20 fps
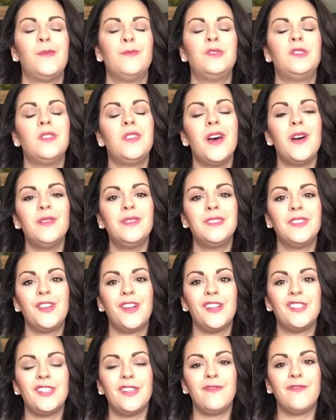So that was
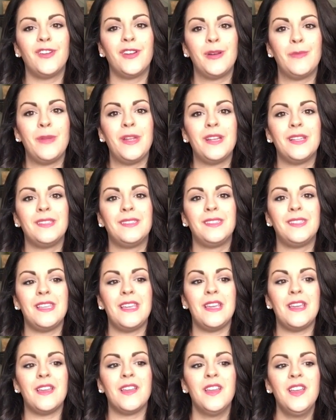encouraging for me to
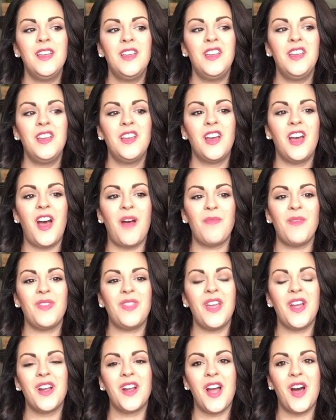see
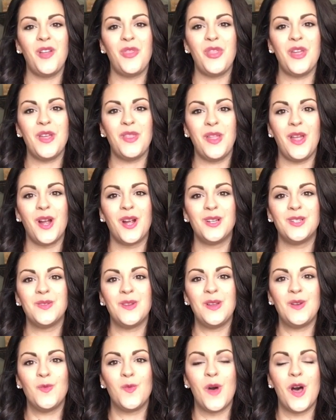that they are healthy and they are
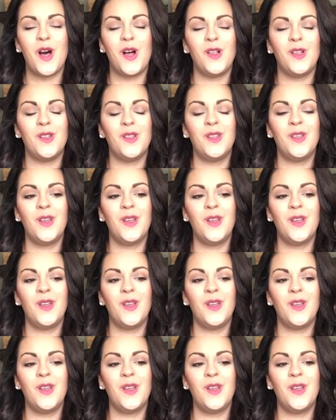doing well.